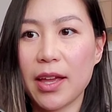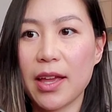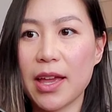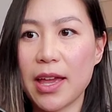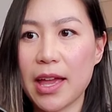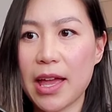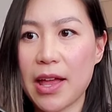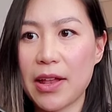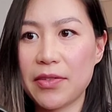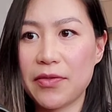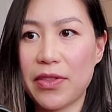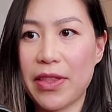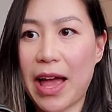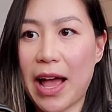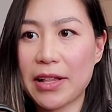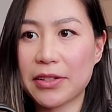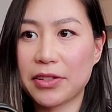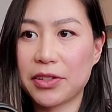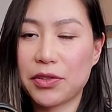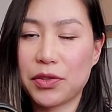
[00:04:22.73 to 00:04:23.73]
And
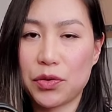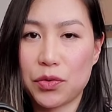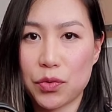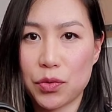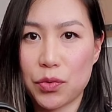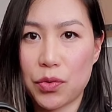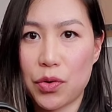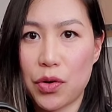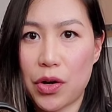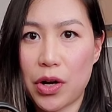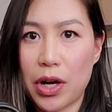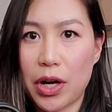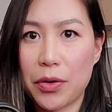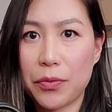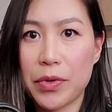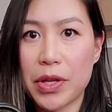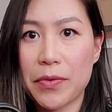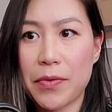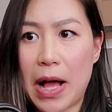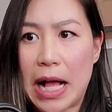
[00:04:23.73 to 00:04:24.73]
that
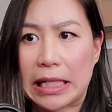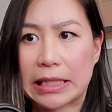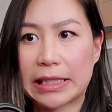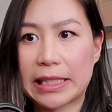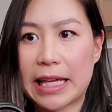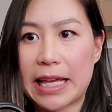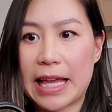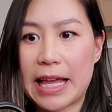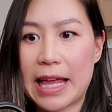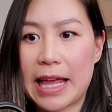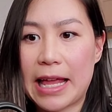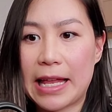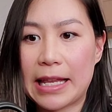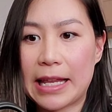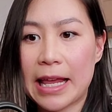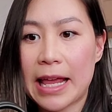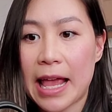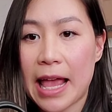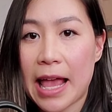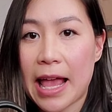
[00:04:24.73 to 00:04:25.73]
store, we walked
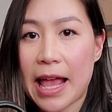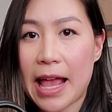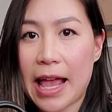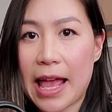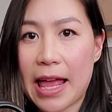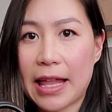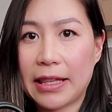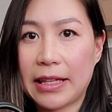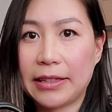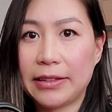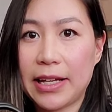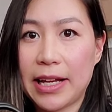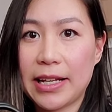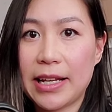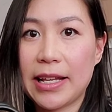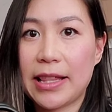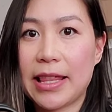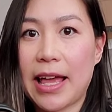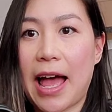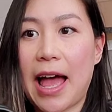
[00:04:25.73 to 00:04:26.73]
in, and the
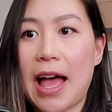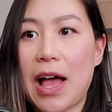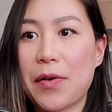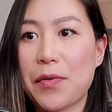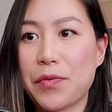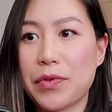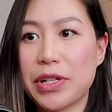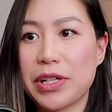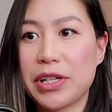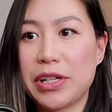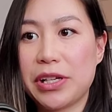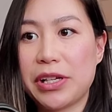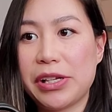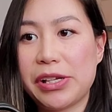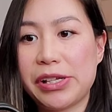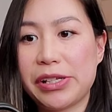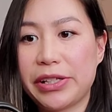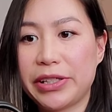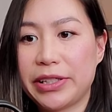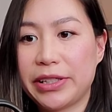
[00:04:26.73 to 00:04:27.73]
lady that
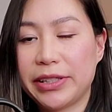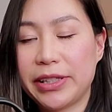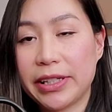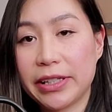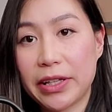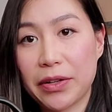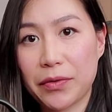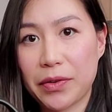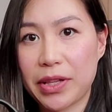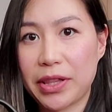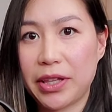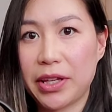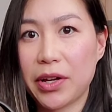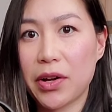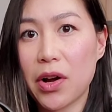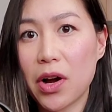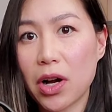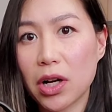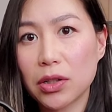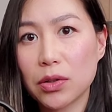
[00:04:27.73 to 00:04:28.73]
was dealing with the
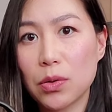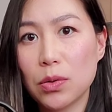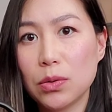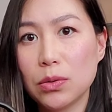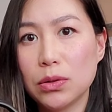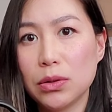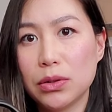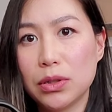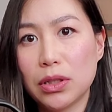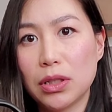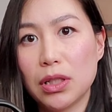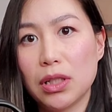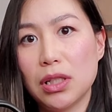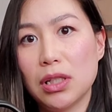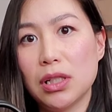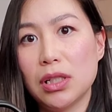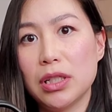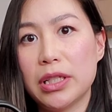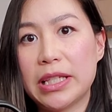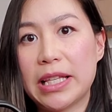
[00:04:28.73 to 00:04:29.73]
card
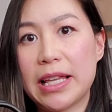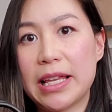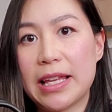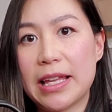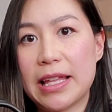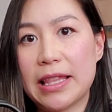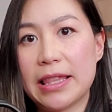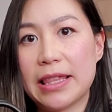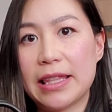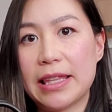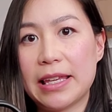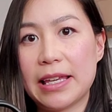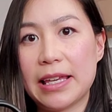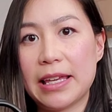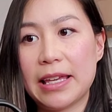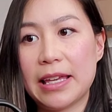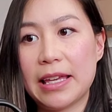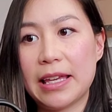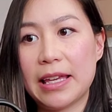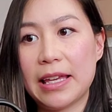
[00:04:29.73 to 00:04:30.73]
holders and
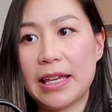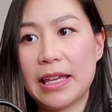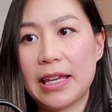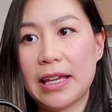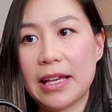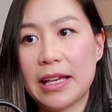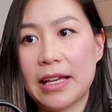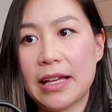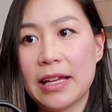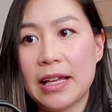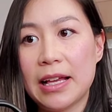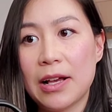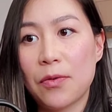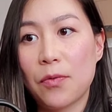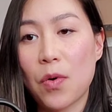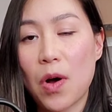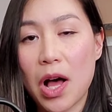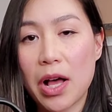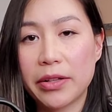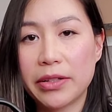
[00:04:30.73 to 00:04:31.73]
the
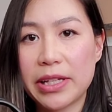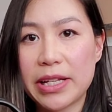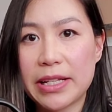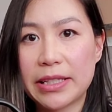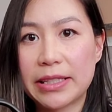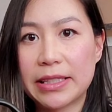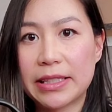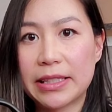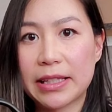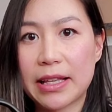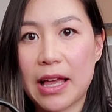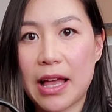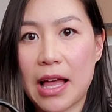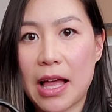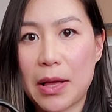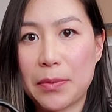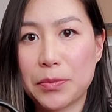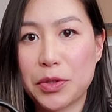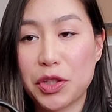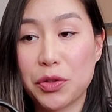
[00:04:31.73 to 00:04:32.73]
wallets,
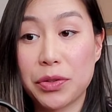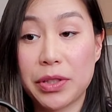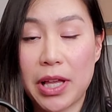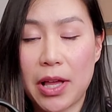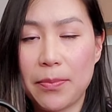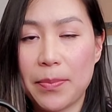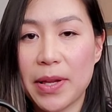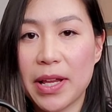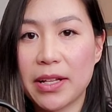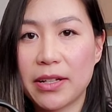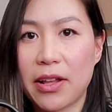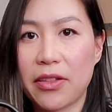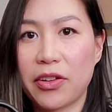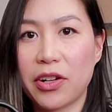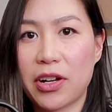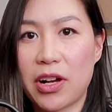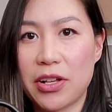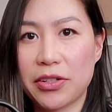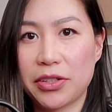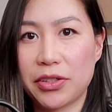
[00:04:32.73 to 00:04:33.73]
she was helping another
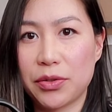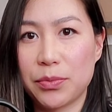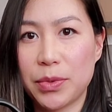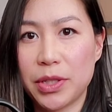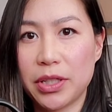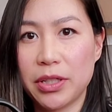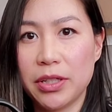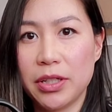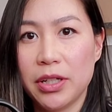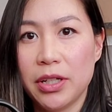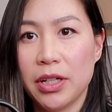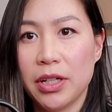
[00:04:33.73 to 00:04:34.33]
customer.